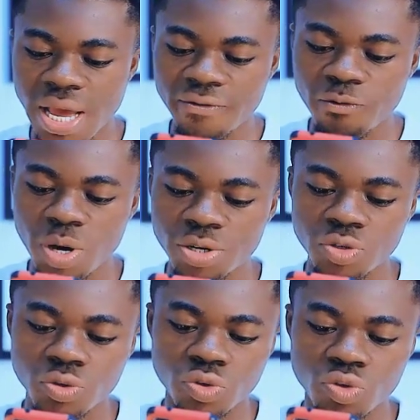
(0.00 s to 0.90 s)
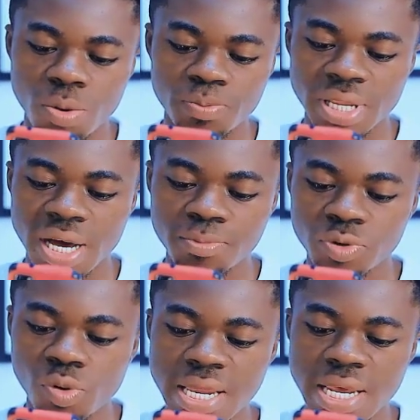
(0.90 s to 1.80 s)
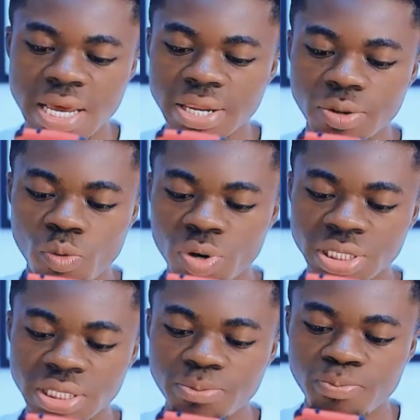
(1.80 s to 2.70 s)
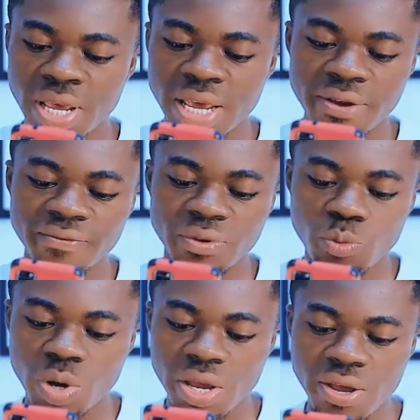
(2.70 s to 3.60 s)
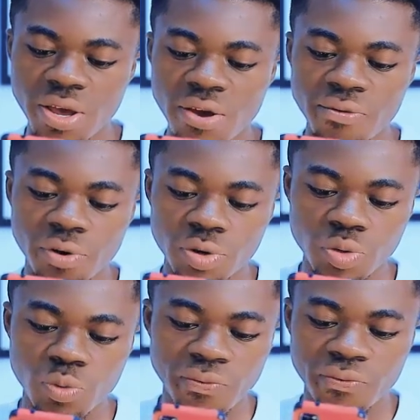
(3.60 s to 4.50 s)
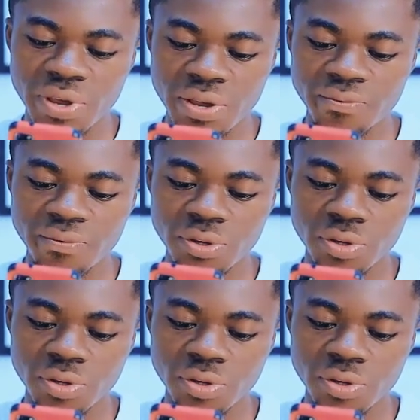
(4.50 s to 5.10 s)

Everyone should stop that because in question paved way for you, Fave,